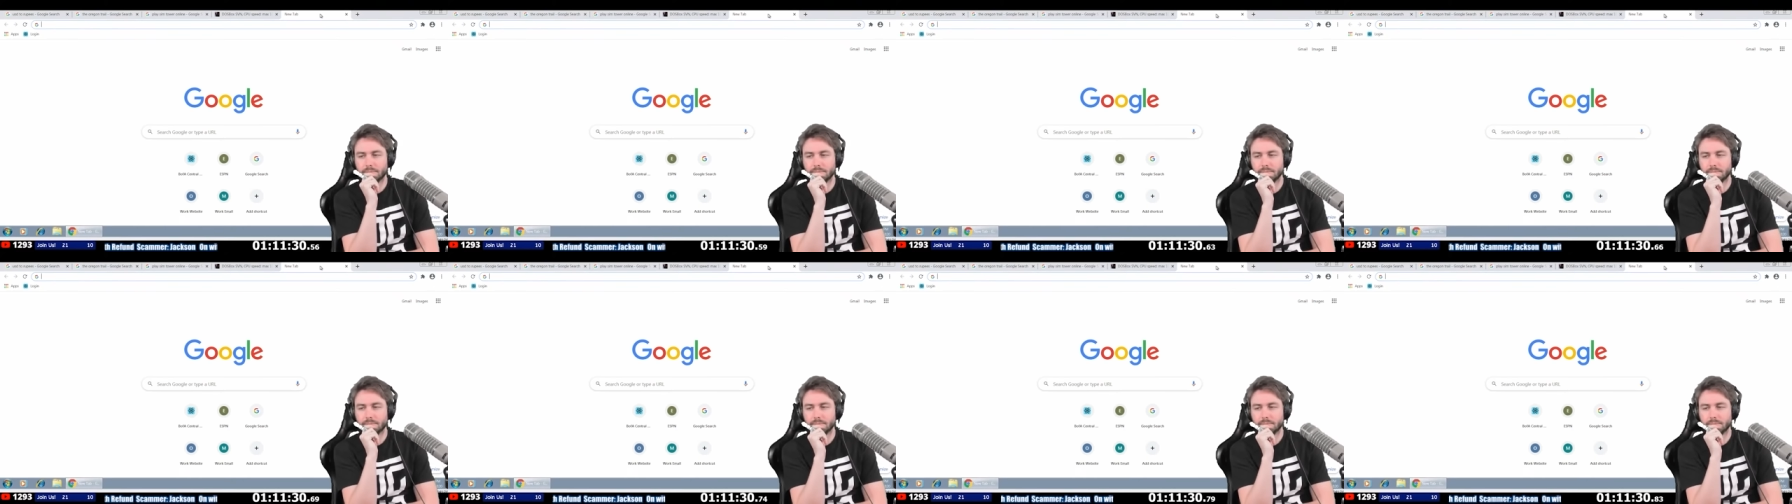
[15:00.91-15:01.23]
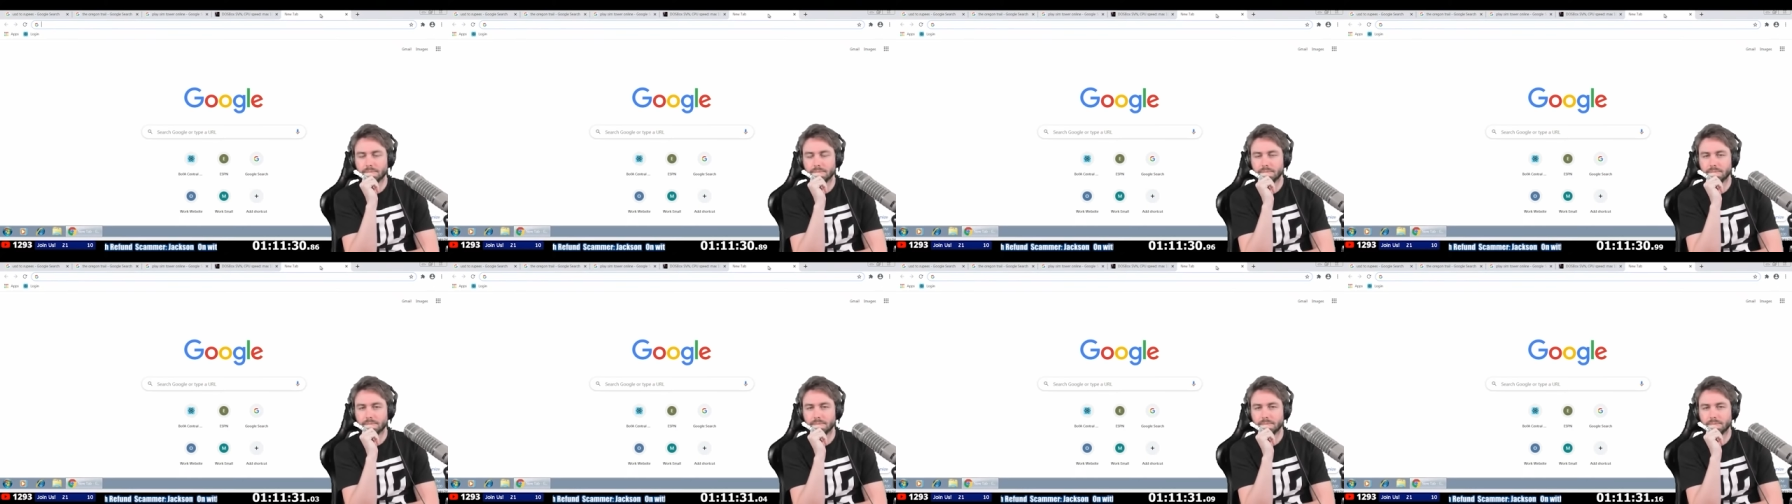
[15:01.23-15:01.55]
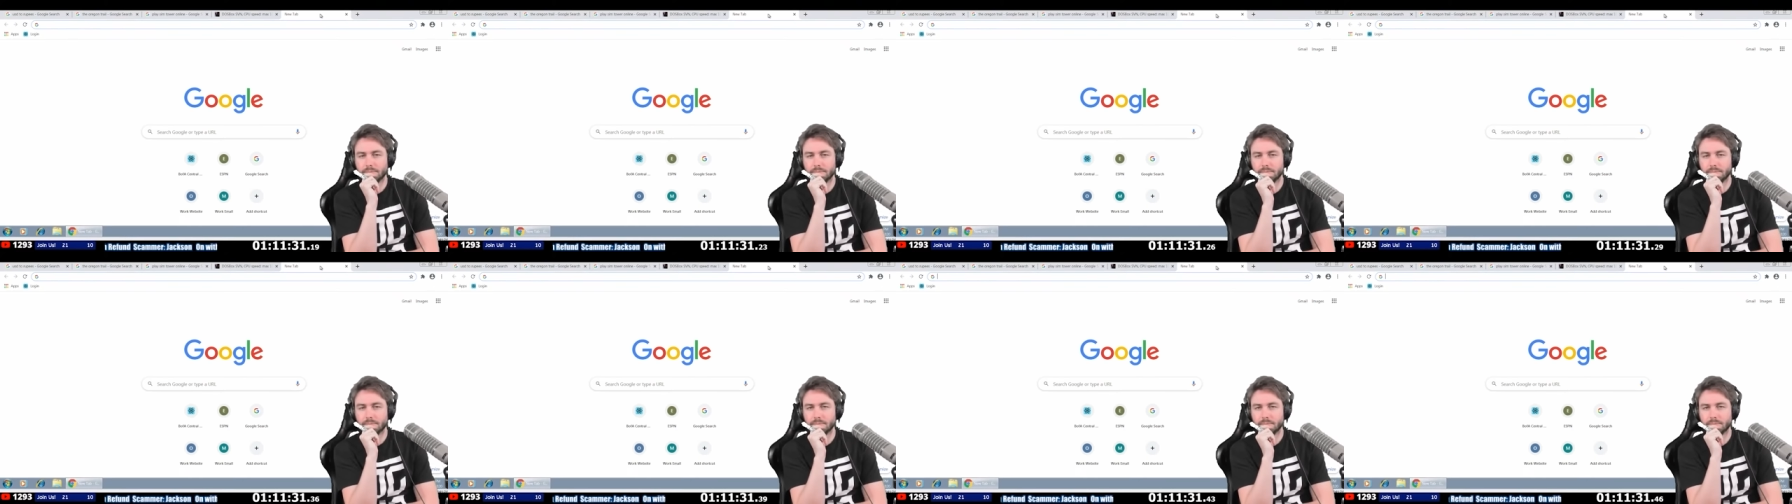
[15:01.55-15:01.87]

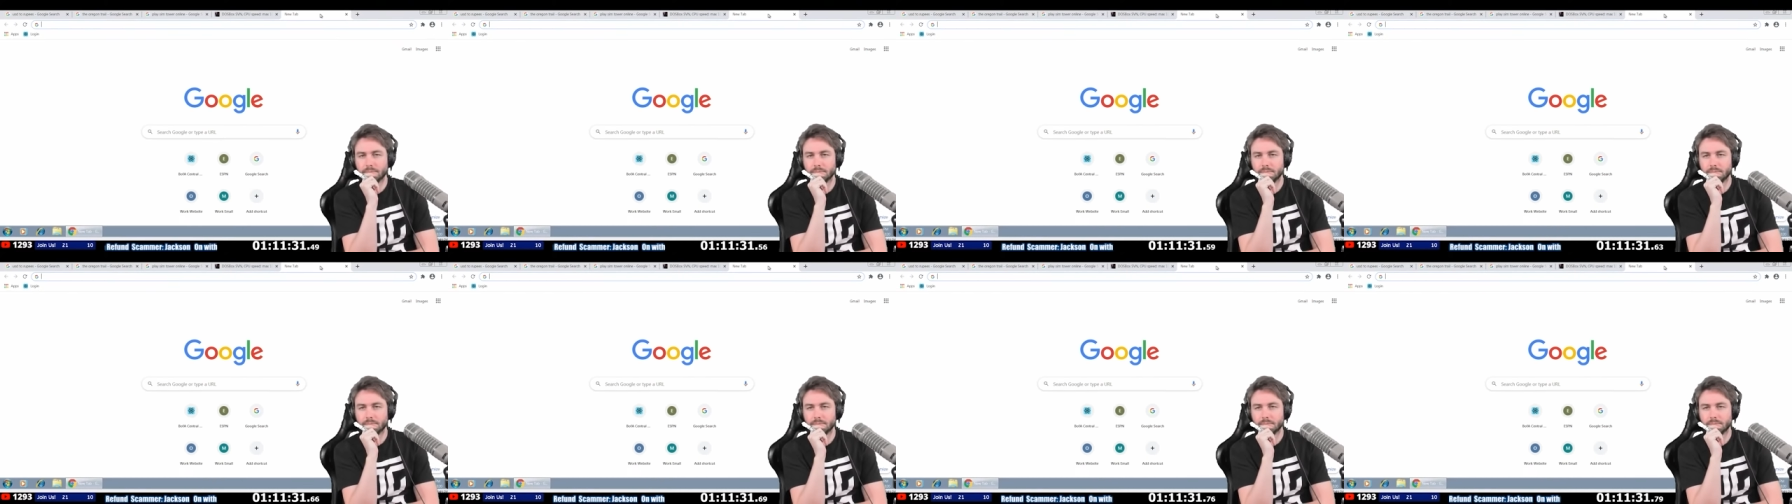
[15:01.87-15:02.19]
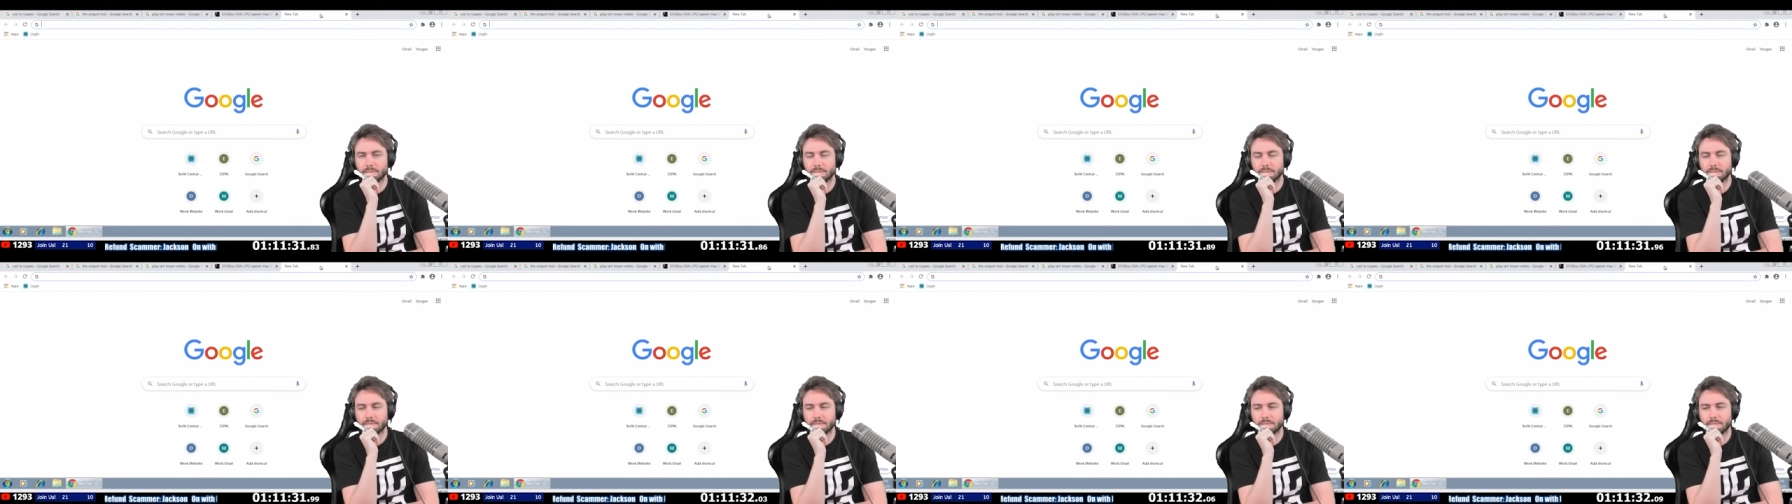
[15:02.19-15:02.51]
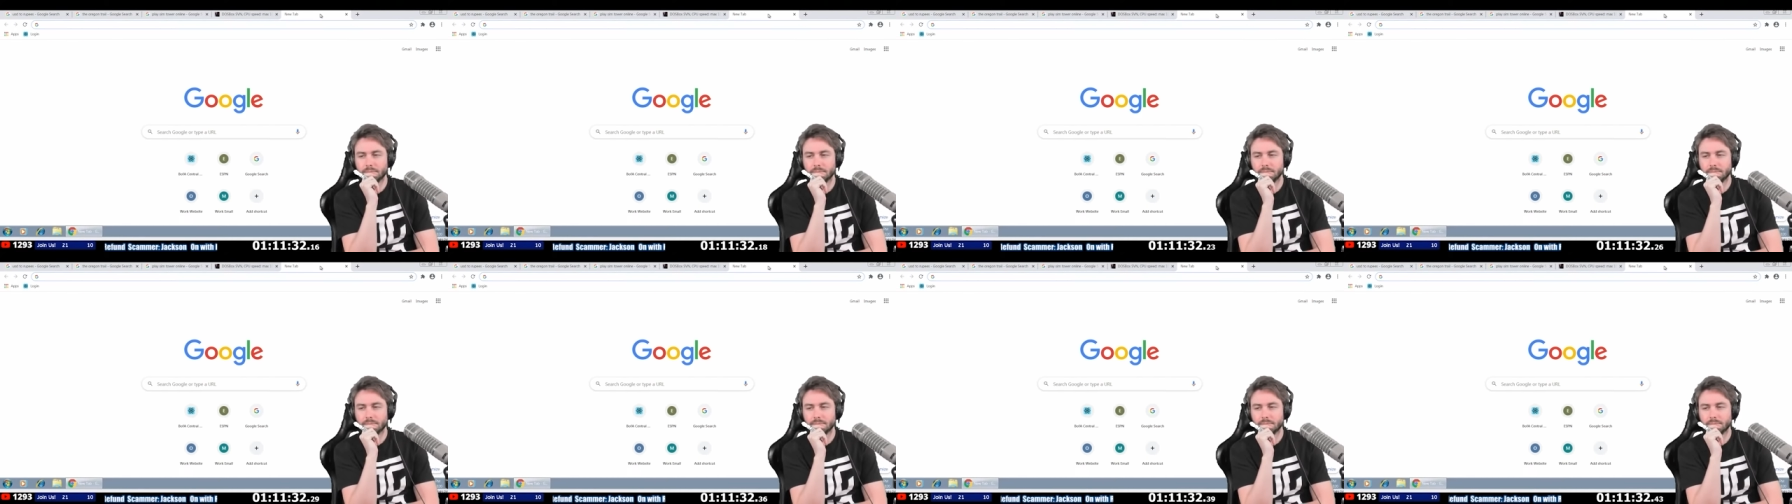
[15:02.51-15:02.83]
China,
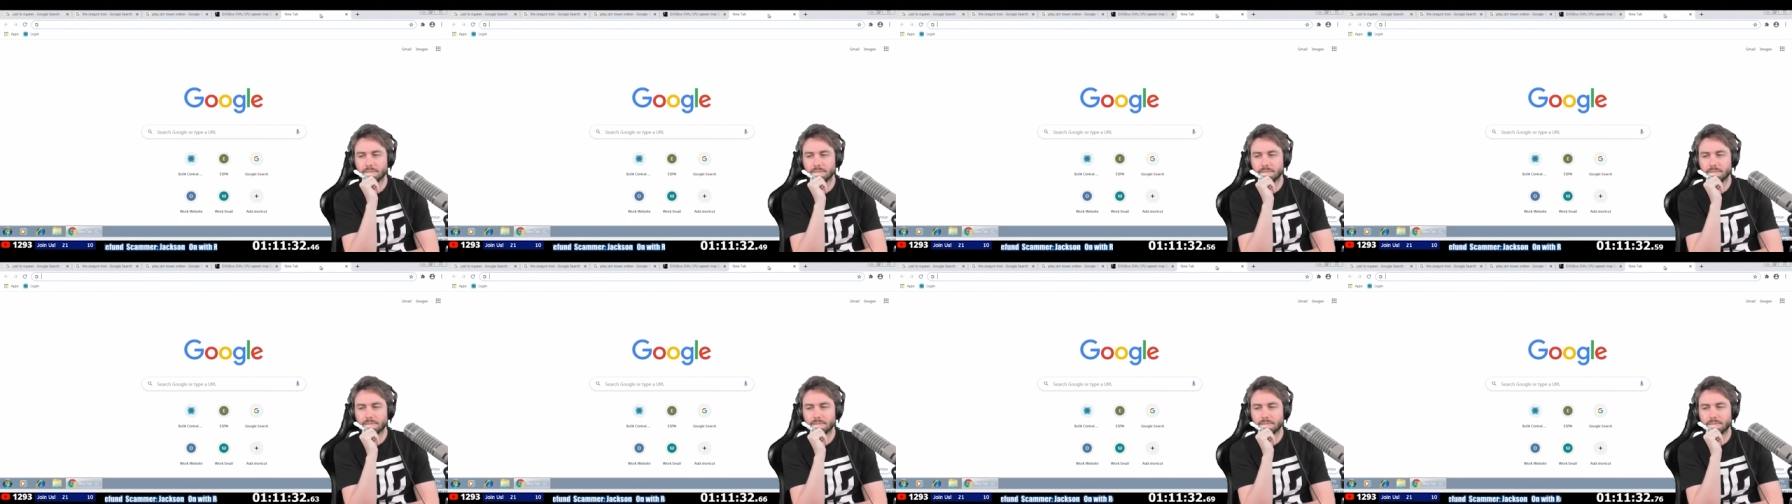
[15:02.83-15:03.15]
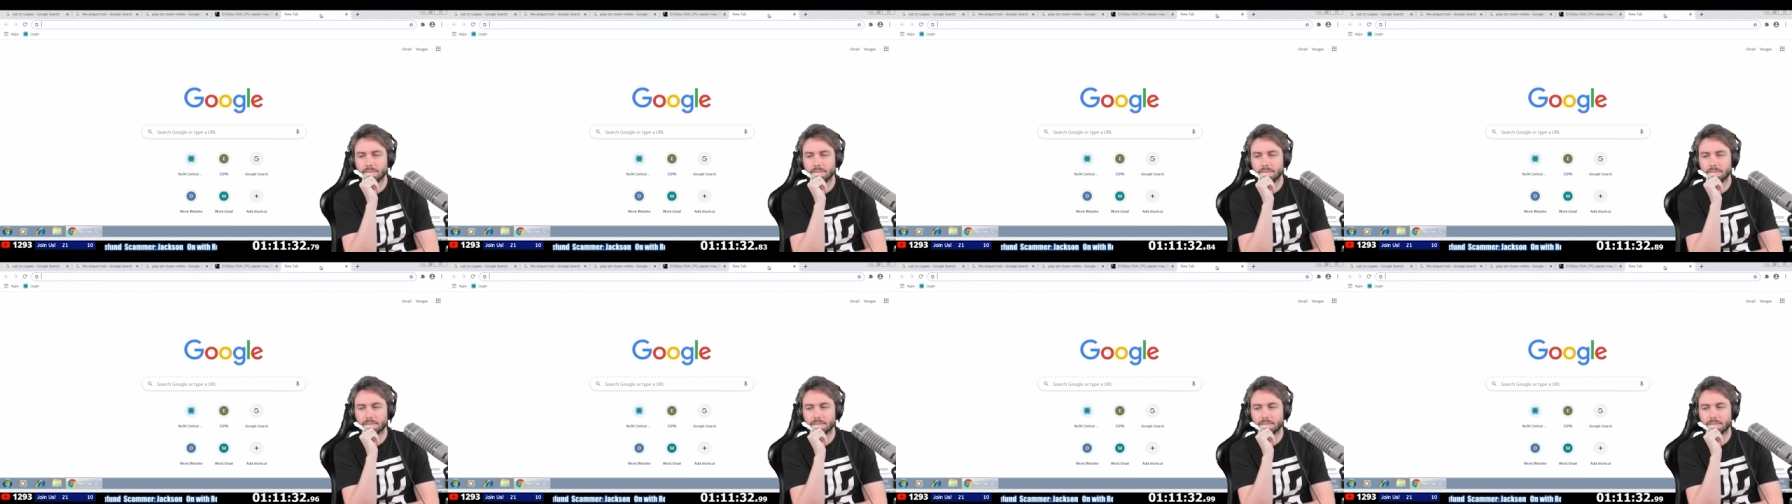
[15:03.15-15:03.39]
U S,